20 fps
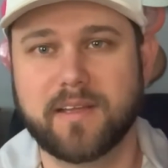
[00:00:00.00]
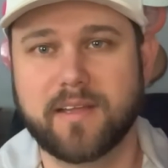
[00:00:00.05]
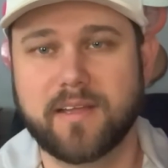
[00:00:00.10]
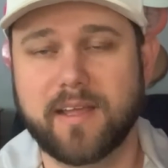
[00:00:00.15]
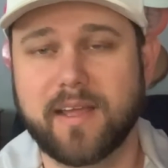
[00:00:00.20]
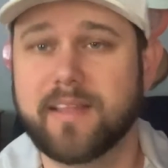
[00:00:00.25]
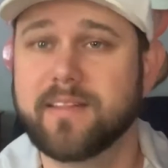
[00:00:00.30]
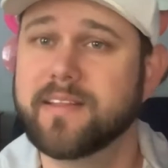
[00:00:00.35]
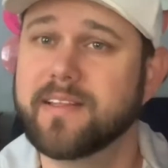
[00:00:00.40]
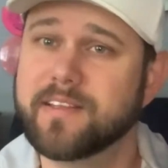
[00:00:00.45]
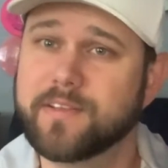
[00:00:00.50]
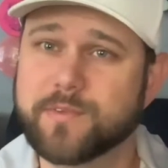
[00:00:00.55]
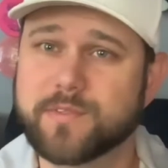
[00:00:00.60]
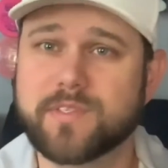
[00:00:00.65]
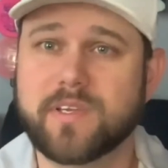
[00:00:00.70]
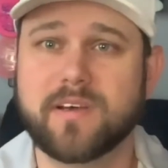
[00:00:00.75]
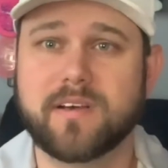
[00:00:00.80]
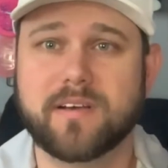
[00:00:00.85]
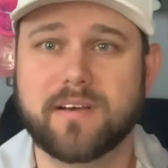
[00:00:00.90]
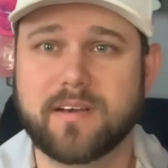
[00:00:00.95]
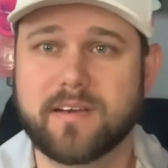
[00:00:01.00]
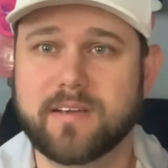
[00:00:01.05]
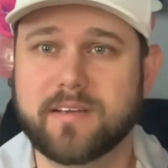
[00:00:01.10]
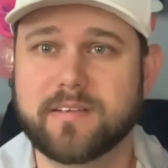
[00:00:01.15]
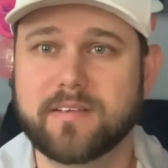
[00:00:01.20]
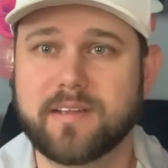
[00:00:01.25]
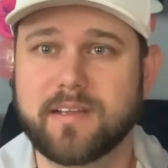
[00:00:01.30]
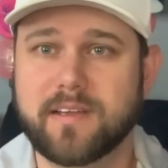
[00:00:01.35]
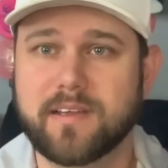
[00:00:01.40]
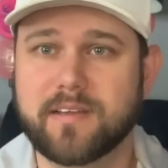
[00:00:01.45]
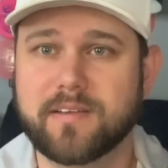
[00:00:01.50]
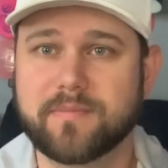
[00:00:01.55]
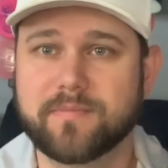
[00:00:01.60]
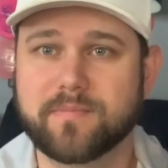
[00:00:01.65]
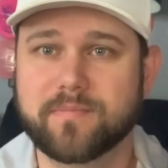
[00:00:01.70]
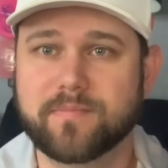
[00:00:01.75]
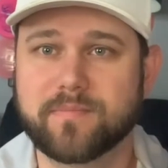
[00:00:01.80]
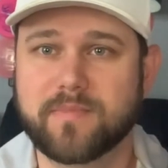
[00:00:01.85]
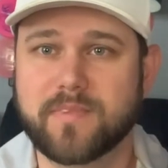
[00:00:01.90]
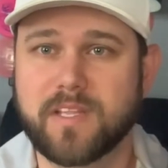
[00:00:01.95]
And then you saw on
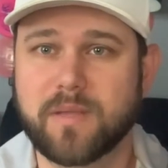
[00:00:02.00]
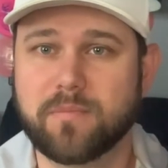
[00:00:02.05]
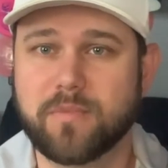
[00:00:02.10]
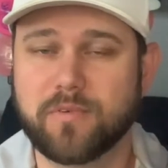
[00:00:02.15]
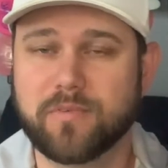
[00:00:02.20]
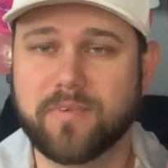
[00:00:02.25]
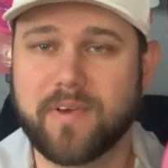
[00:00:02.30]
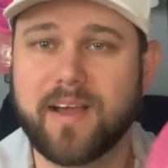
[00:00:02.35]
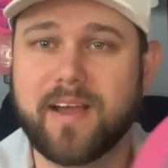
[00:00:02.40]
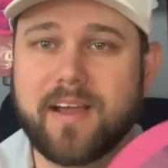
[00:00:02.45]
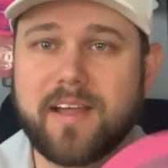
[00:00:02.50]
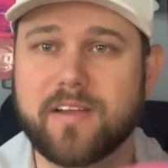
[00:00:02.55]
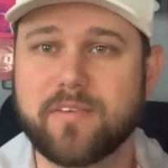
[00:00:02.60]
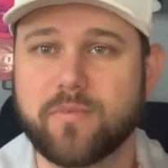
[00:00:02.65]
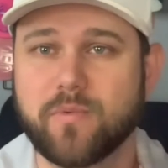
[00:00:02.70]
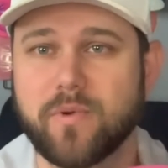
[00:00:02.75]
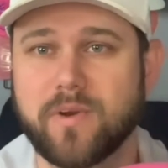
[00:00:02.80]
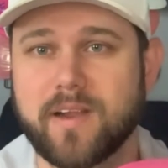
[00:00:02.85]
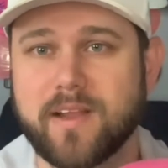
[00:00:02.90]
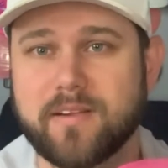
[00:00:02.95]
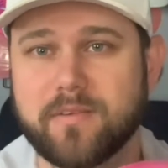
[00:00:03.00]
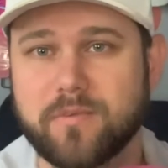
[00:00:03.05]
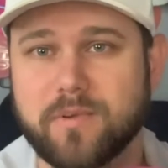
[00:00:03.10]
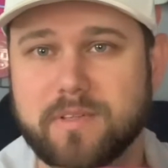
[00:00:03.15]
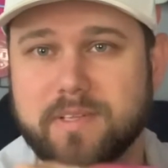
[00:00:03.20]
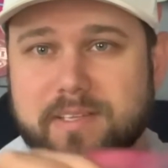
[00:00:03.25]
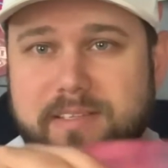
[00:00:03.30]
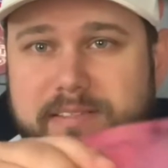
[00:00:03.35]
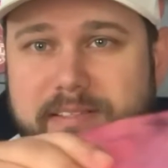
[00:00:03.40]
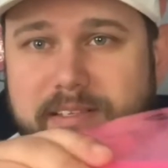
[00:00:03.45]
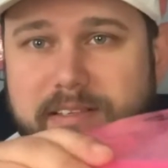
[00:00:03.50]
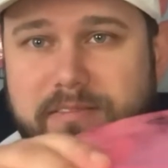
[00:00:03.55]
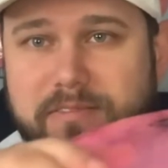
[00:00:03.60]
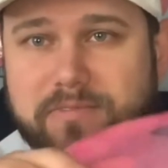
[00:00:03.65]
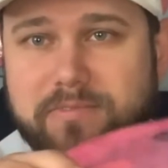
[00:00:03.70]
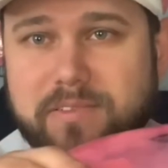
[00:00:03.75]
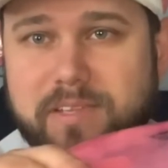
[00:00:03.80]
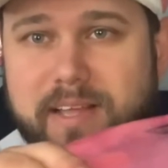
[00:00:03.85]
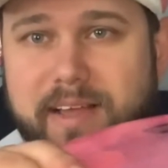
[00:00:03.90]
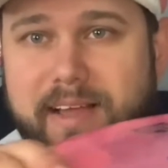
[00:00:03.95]
number 5 where I released it
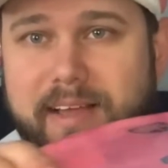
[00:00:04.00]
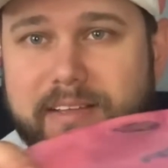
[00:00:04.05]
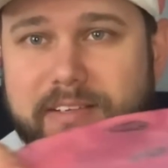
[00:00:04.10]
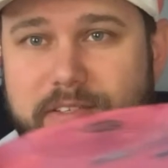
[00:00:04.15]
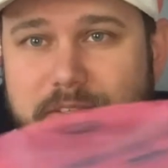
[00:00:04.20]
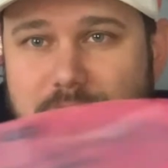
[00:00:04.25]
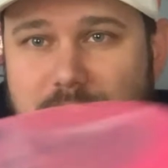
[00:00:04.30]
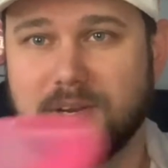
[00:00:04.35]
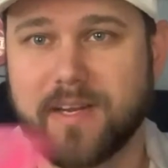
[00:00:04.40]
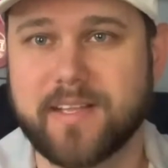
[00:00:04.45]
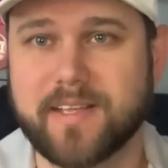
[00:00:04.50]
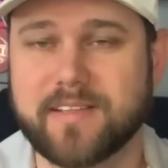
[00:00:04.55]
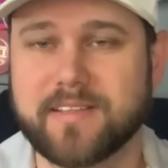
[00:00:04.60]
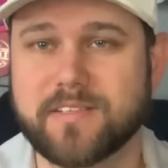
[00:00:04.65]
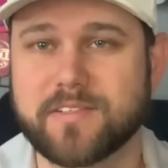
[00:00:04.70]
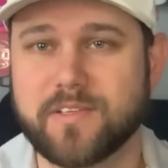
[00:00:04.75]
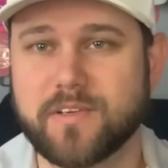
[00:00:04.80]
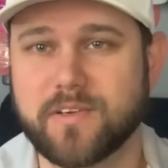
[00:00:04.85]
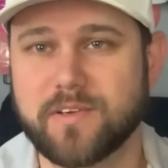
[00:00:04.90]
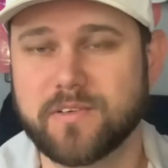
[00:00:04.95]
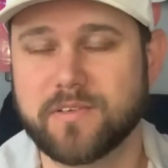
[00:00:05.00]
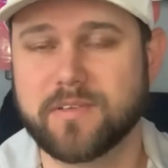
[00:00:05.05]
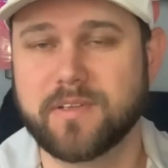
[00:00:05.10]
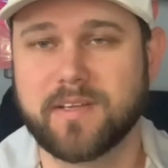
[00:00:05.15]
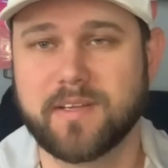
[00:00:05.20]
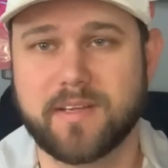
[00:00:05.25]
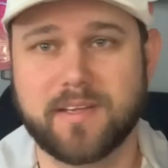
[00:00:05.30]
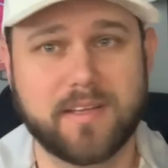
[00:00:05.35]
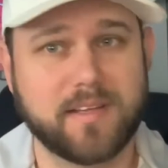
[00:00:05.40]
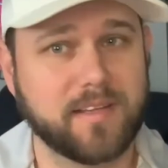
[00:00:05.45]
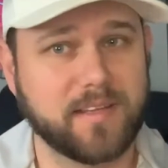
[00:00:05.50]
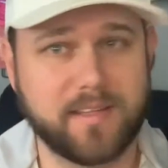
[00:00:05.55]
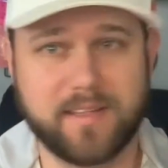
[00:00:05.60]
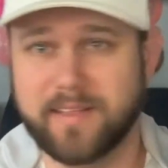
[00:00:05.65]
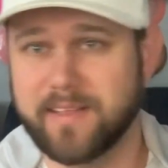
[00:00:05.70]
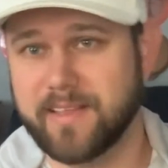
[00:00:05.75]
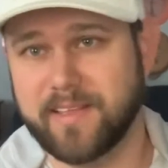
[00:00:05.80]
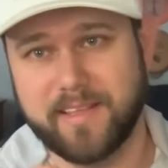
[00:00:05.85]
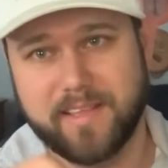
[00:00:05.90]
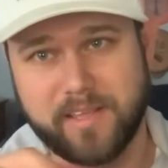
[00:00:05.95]
flat to try to get the turn,
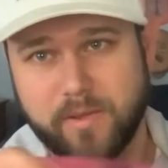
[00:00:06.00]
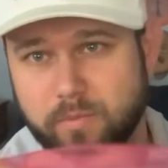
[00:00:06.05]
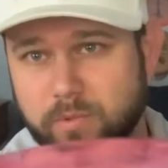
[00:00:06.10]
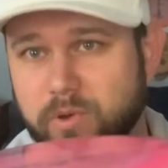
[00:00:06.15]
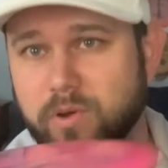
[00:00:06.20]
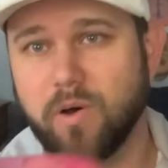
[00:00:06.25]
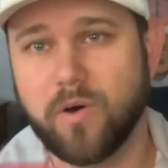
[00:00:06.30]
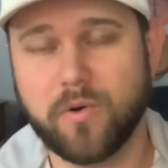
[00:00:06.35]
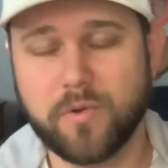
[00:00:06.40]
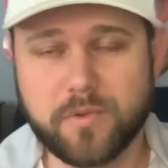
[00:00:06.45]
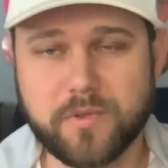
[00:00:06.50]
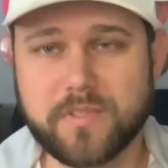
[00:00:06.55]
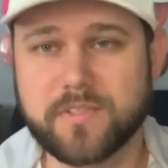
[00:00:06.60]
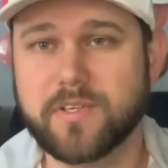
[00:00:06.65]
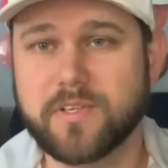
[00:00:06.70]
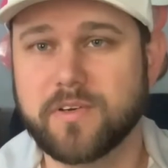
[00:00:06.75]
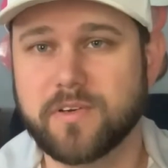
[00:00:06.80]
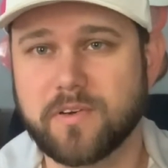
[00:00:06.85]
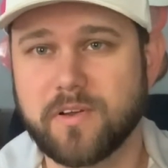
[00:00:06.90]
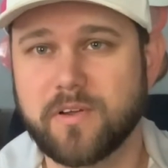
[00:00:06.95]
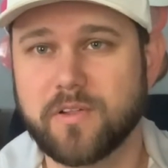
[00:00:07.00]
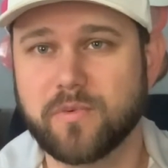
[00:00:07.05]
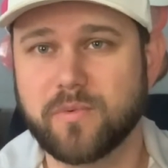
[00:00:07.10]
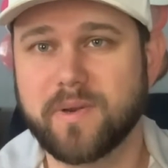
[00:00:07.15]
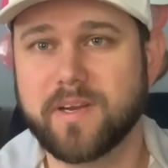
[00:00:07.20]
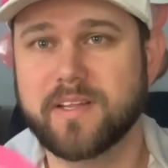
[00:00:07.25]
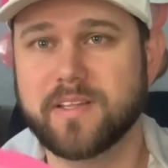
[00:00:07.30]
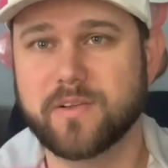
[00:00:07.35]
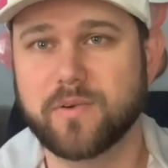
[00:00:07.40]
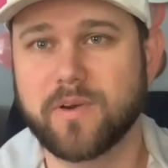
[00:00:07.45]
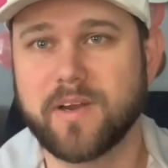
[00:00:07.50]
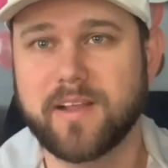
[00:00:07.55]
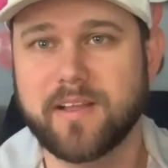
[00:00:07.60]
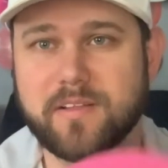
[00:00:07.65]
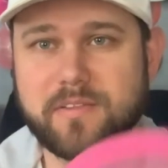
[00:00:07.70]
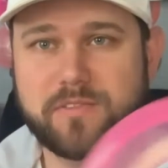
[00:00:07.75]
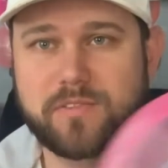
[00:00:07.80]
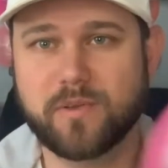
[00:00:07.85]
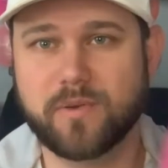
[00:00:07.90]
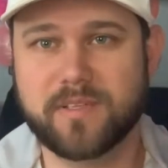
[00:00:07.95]
it will hold the turn all the way to the
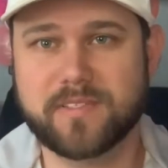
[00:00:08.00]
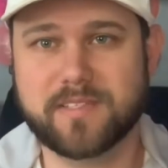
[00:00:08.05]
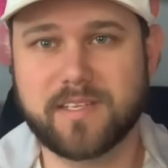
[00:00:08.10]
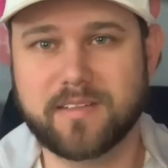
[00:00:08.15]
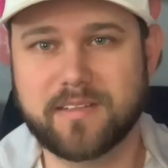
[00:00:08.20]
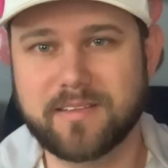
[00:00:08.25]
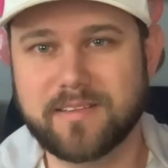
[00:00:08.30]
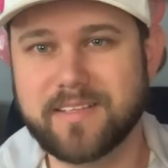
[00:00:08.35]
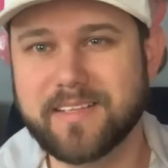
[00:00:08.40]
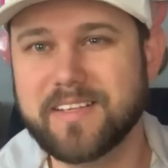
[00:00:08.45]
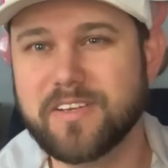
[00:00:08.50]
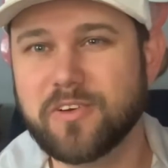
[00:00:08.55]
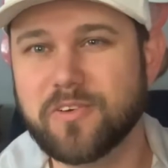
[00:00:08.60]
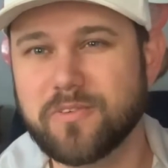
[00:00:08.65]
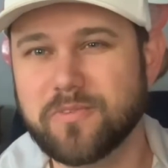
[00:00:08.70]
ground. So it's a little